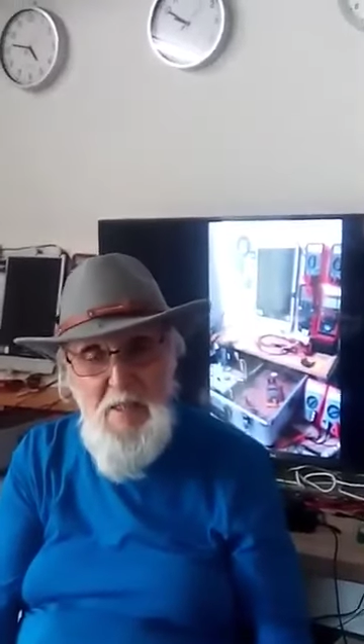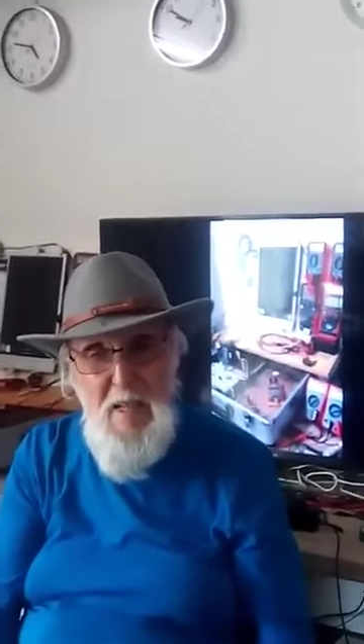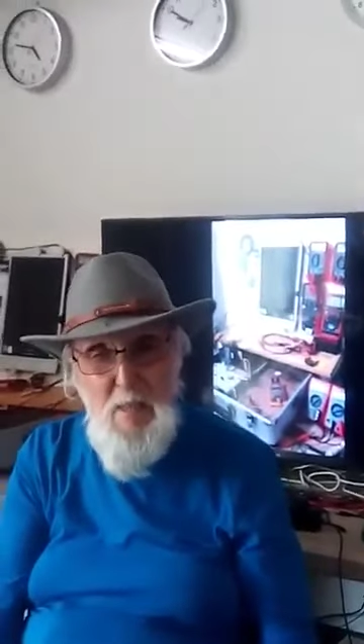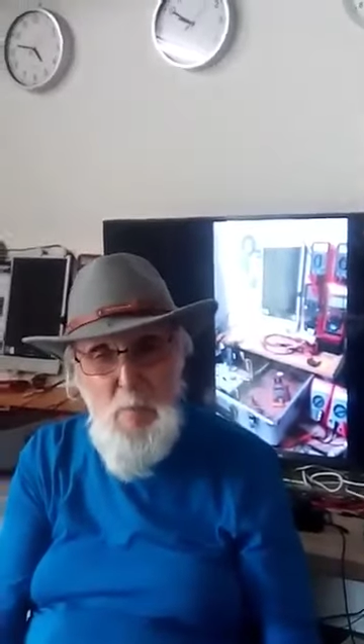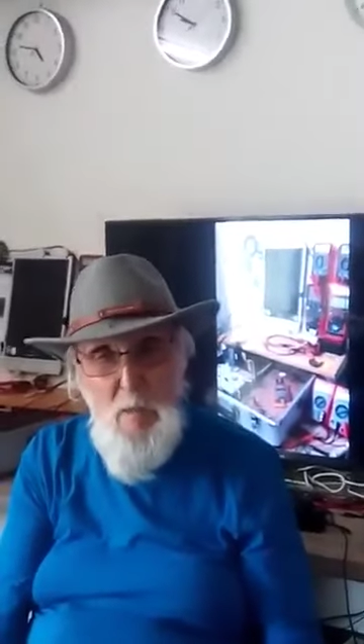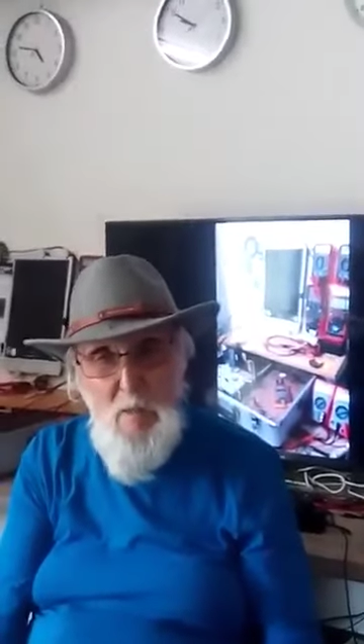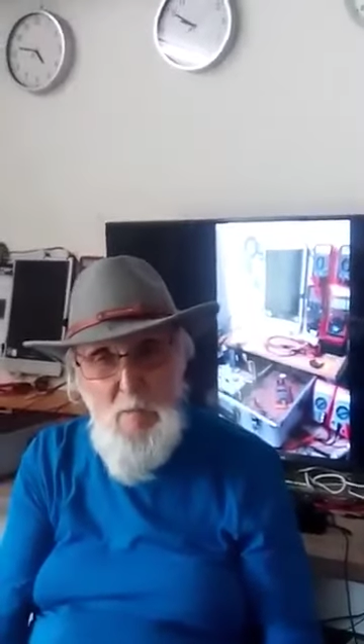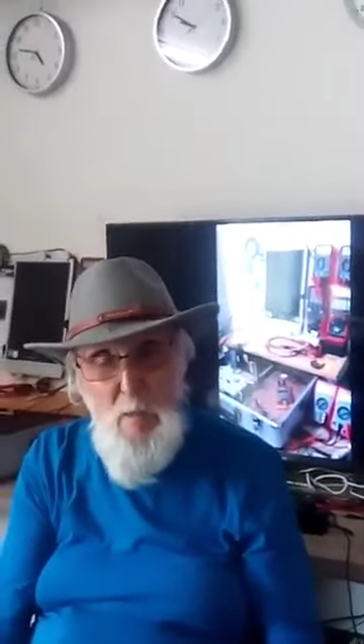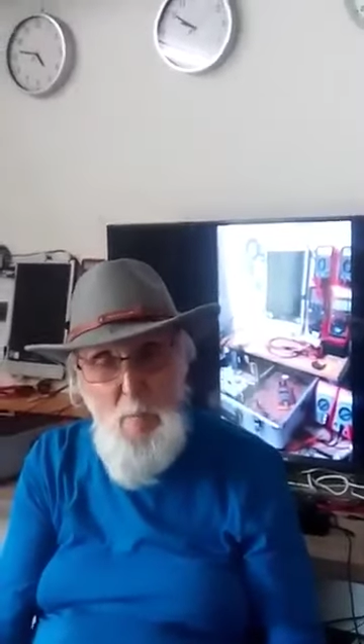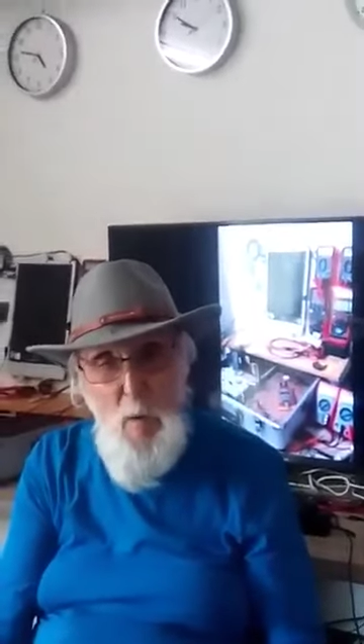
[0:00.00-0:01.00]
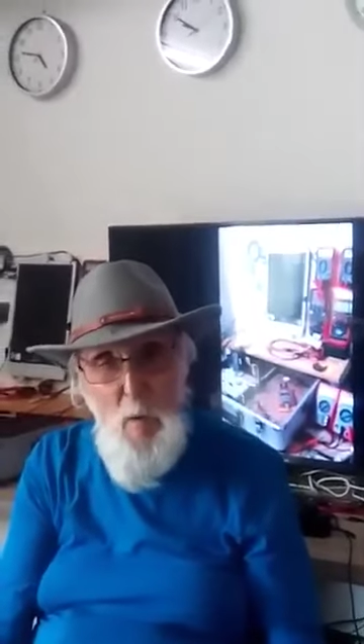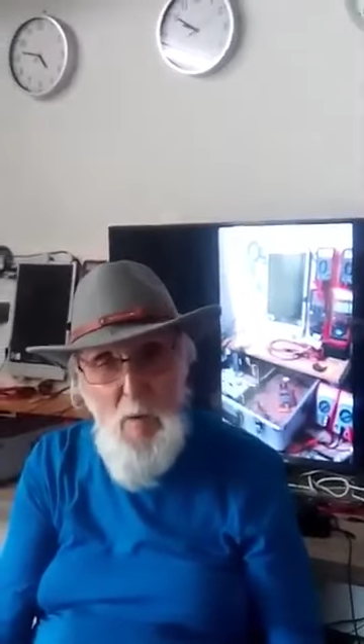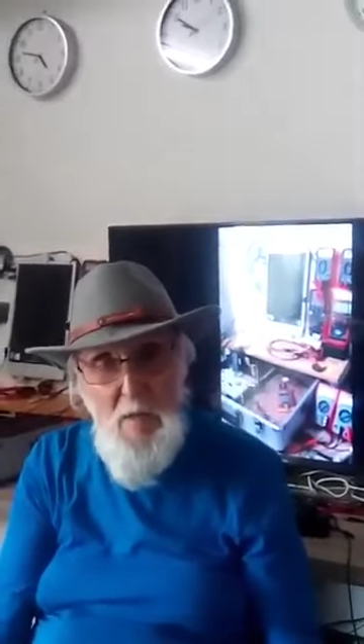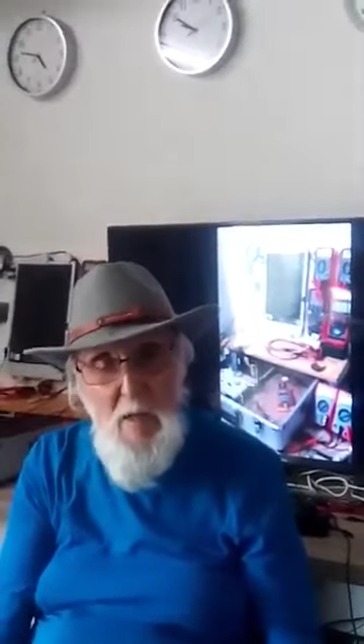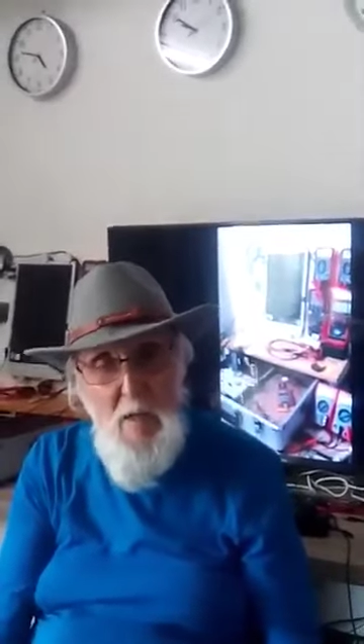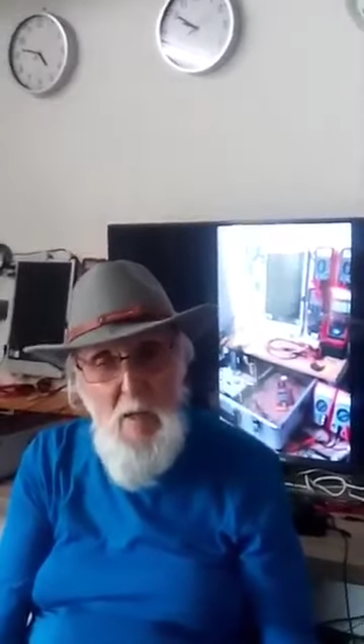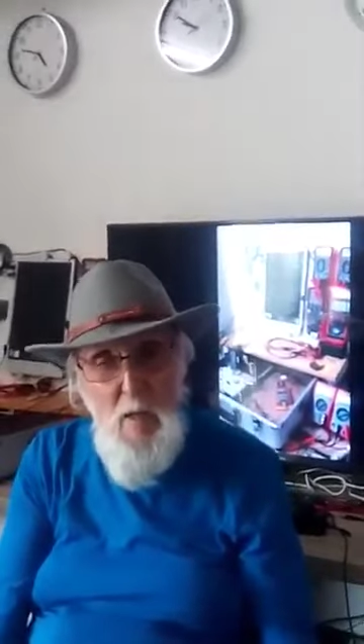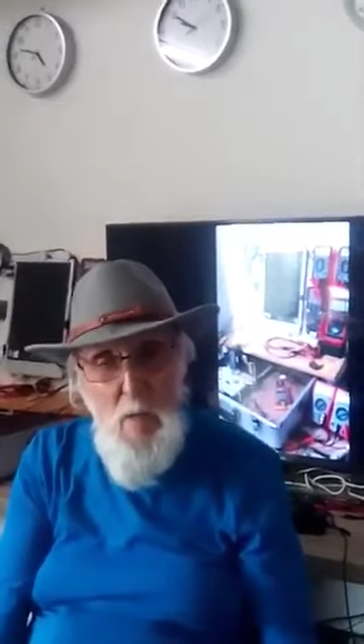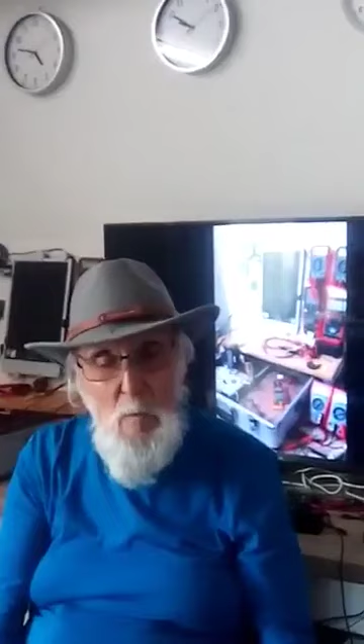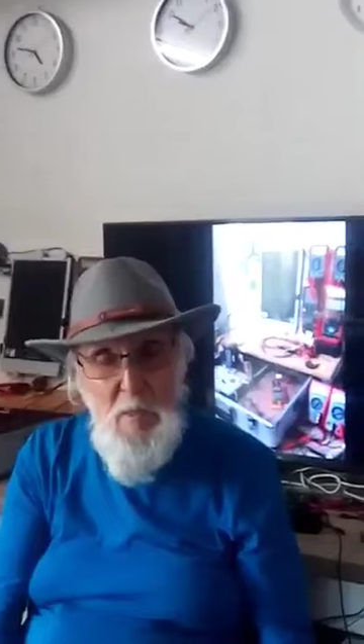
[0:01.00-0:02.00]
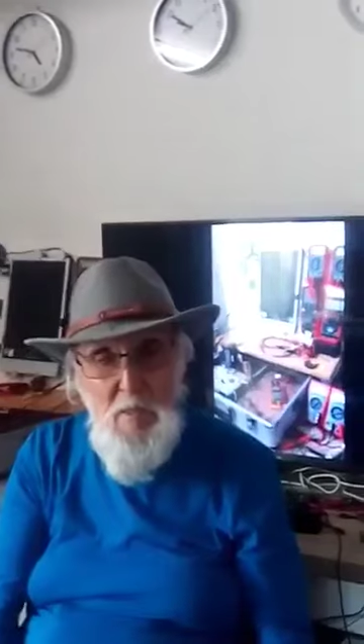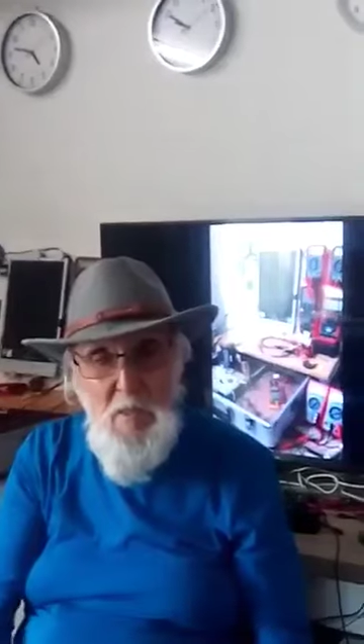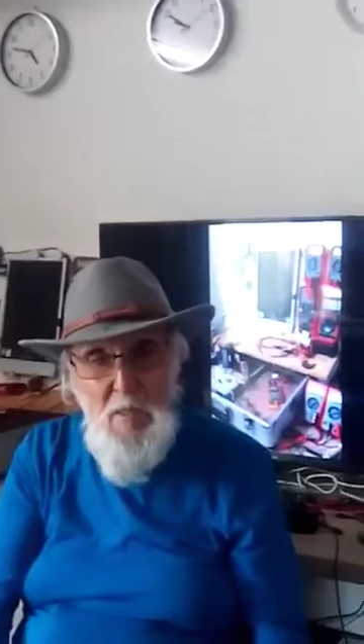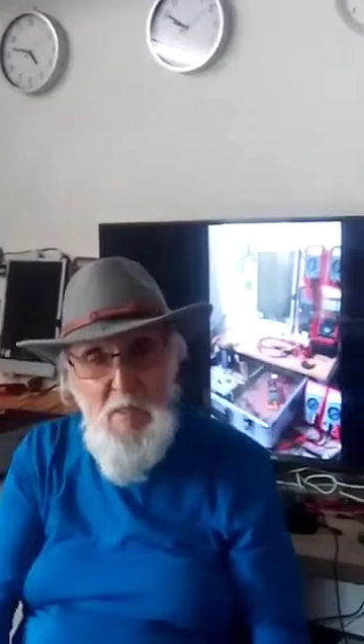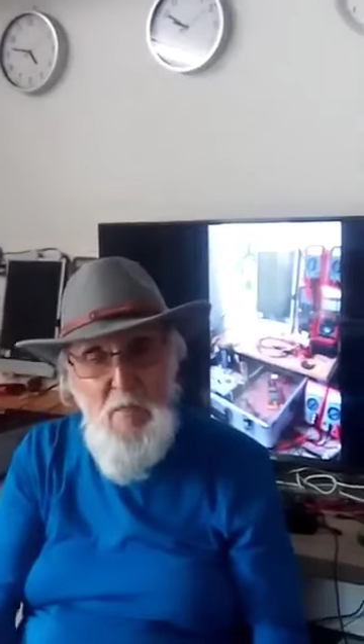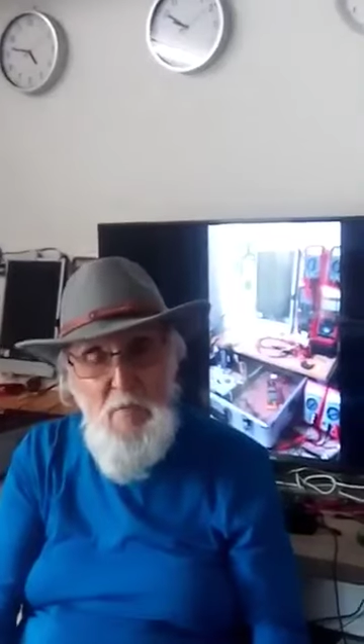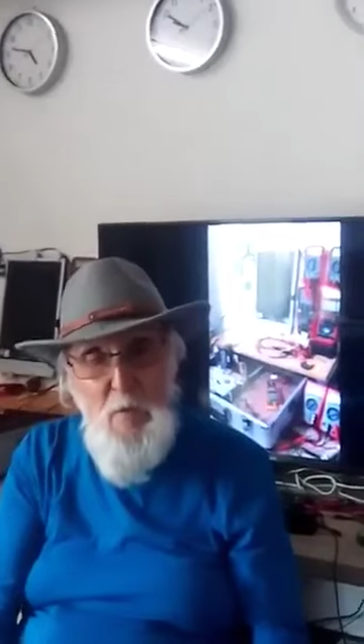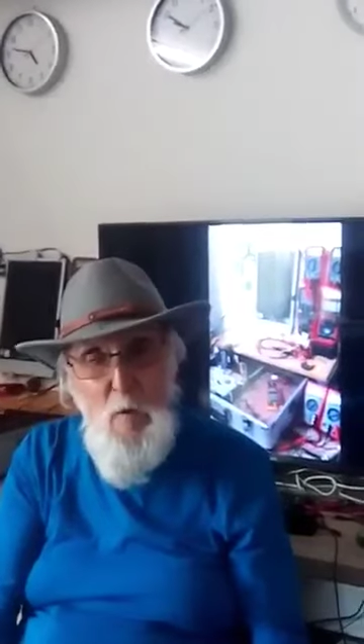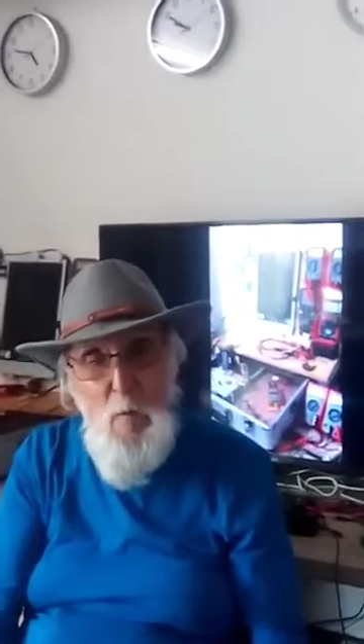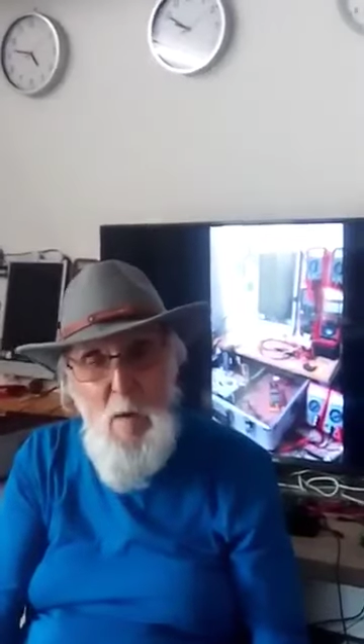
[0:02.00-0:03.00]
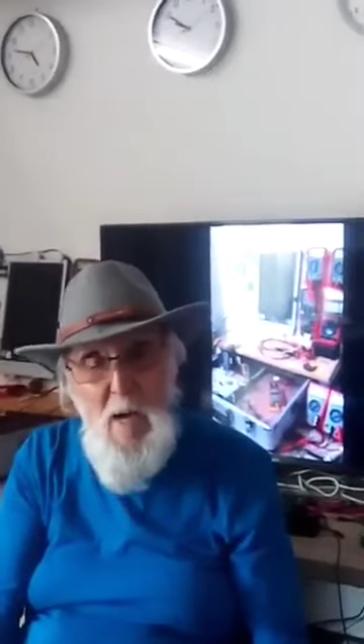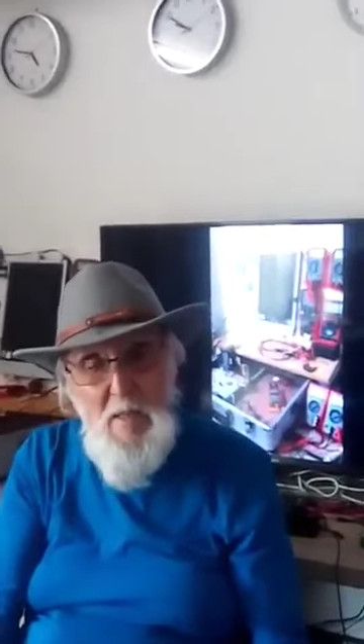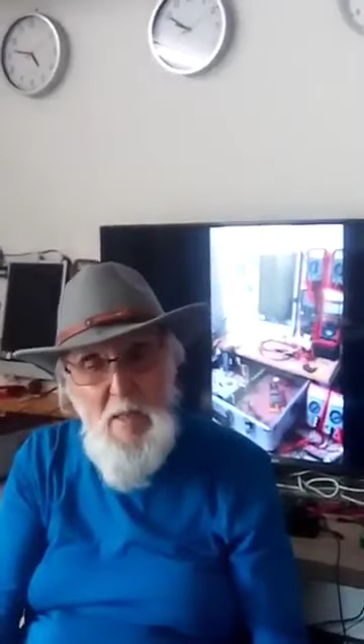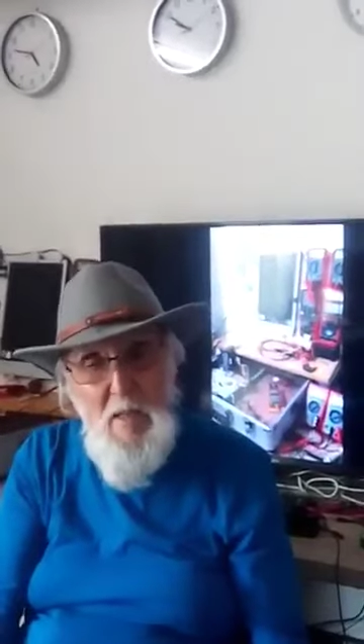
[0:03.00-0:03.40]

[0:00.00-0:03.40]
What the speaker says: network report, which is in the format